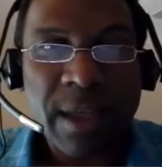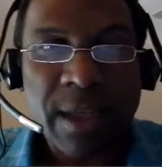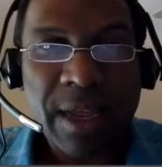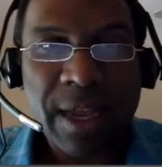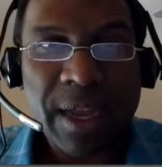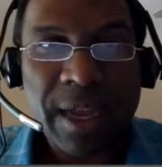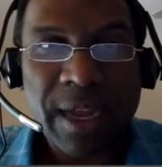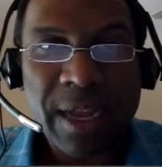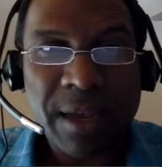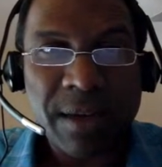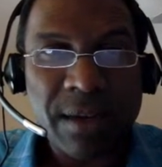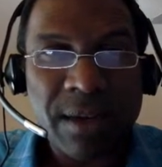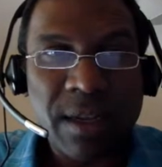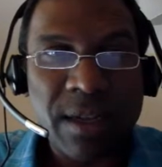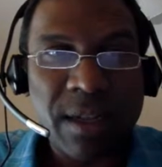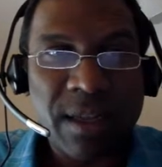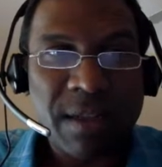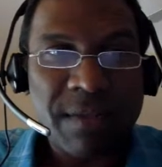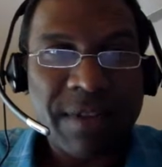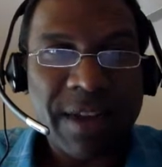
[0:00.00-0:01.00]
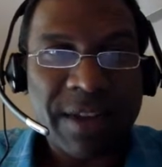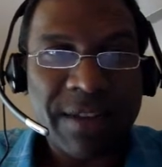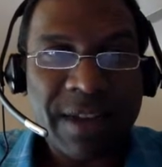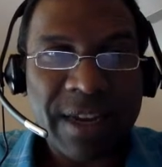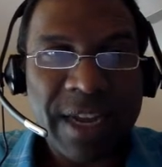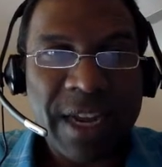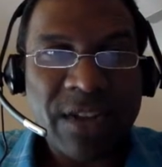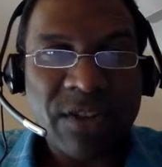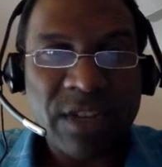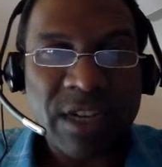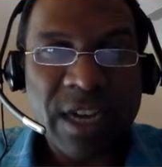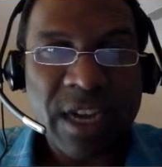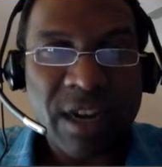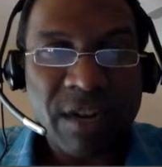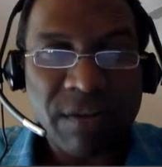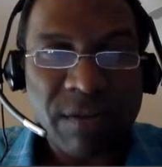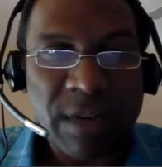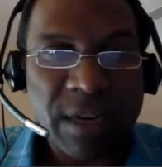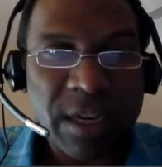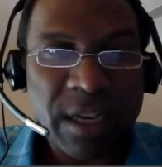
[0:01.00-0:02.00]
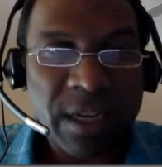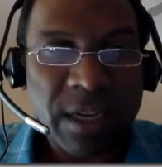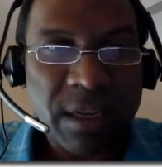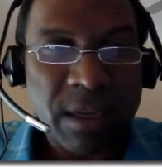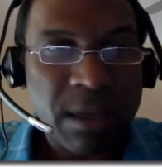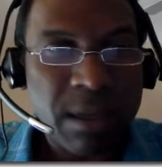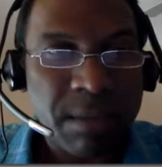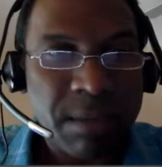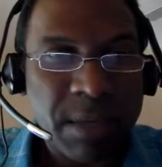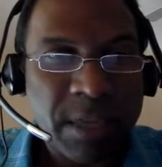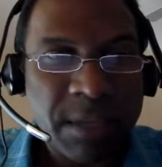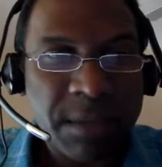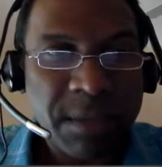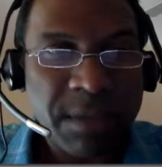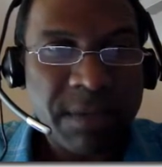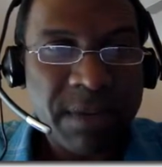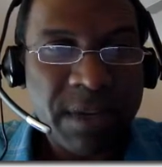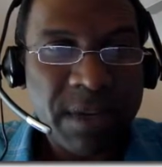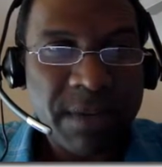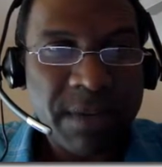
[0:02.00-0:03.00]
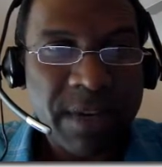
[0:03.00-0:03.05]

And the fact that I actually got it running makes me very,